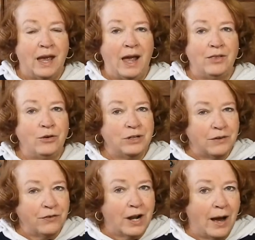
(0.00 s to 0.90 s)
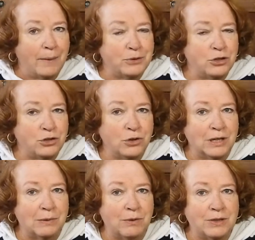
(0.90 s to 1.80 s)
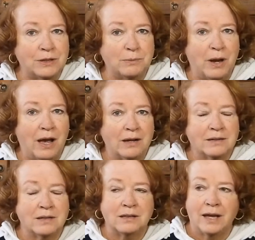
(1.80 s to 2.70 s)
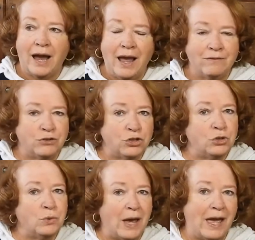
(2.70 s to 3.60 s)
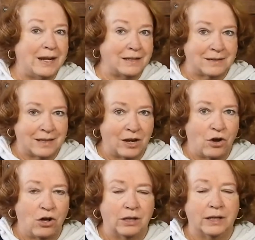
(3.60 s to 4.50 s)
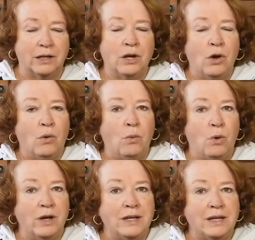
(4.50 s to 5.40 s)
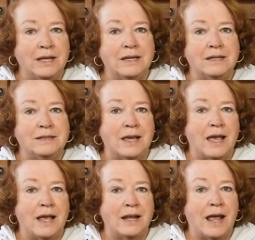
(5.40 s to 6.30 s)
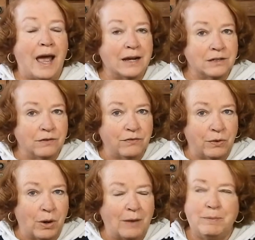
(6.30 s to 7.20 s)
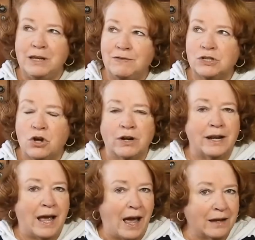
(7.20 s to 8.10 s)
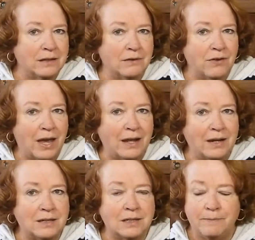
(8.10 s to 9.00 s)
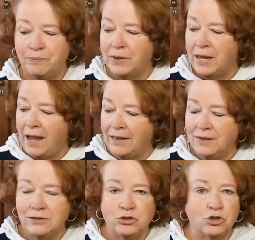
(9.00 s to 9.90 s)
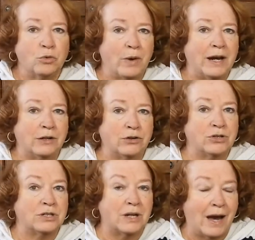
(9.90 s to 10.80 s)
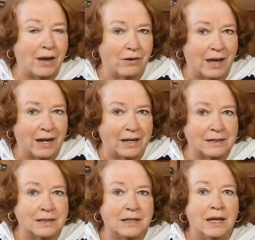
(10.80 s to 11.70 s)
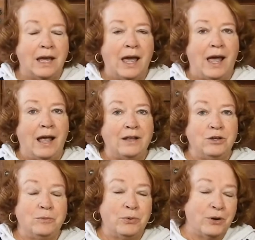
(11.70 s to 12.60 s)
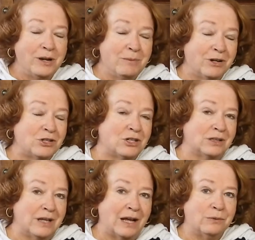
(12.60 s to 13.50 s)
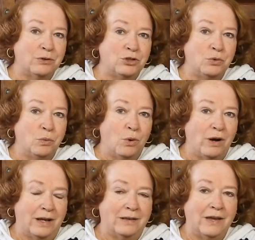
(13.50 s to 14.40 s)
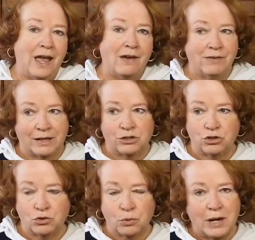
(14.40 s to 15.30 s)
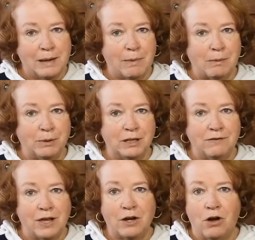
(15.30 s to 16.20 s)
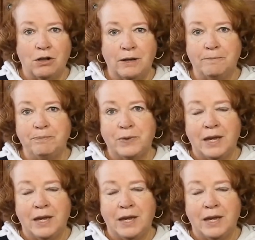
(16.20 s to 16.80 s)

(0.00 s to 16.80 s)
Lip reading: And there are different options you can get with this box. I have two edits, they call it. One is an active, I believe it's called an active edit. And this is your regular style edit. And you pretty much select what you want. They have like a stream, I believe they call it.